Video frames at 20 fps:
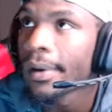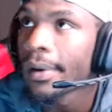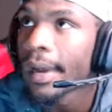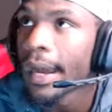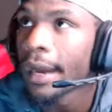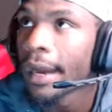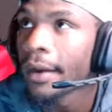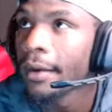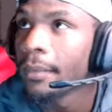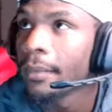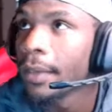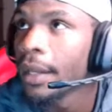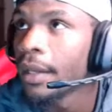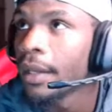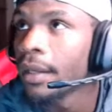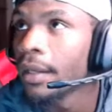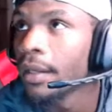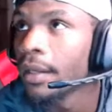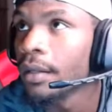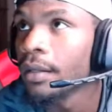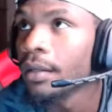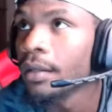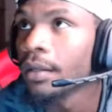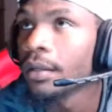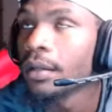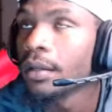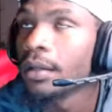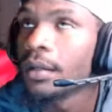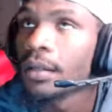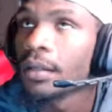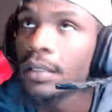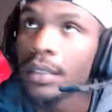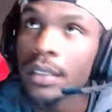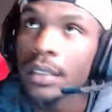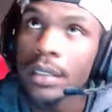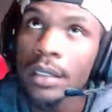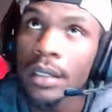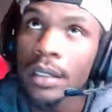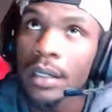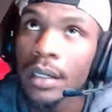Iron Man.
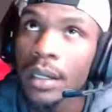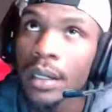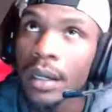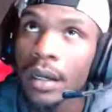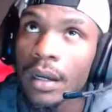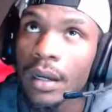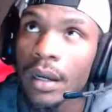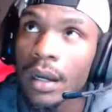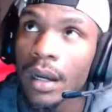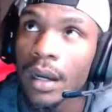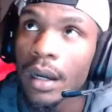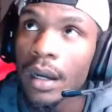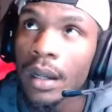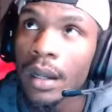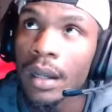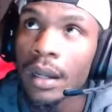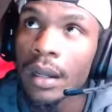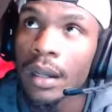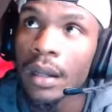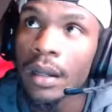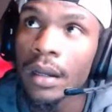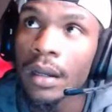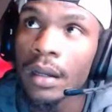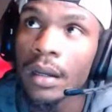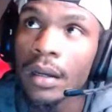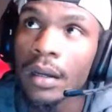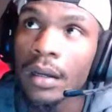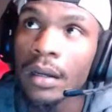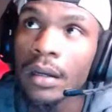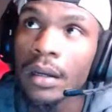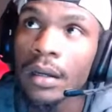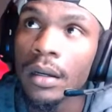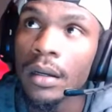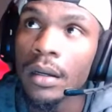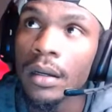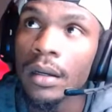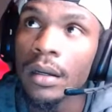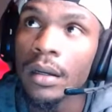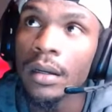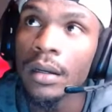
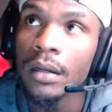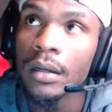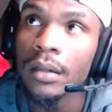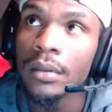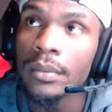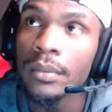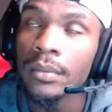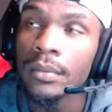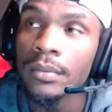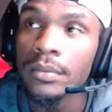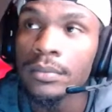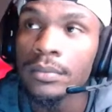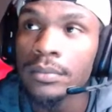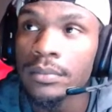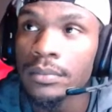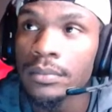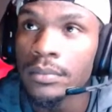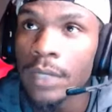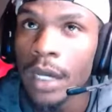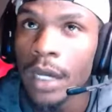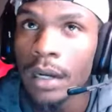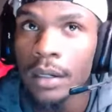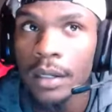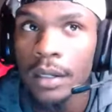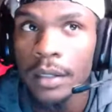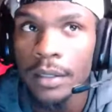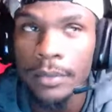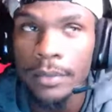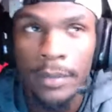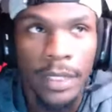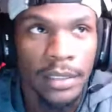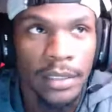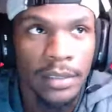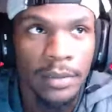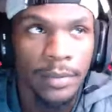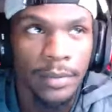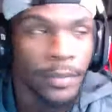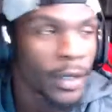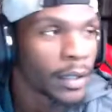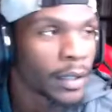I don't know. That's
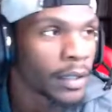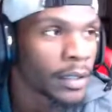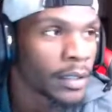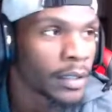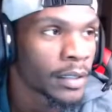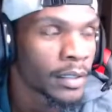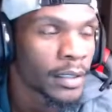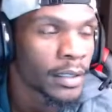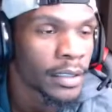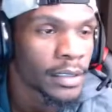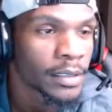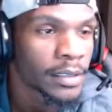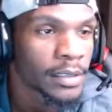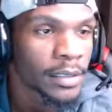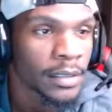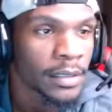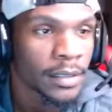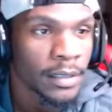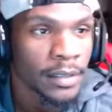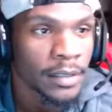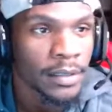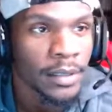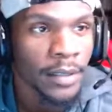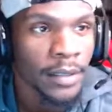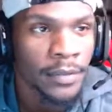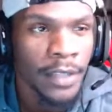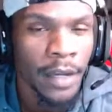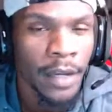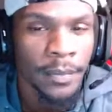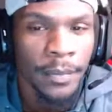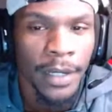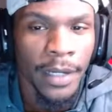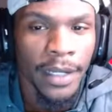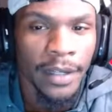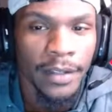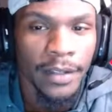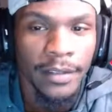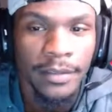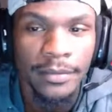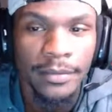probably a good list off the top of my
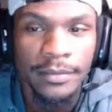head.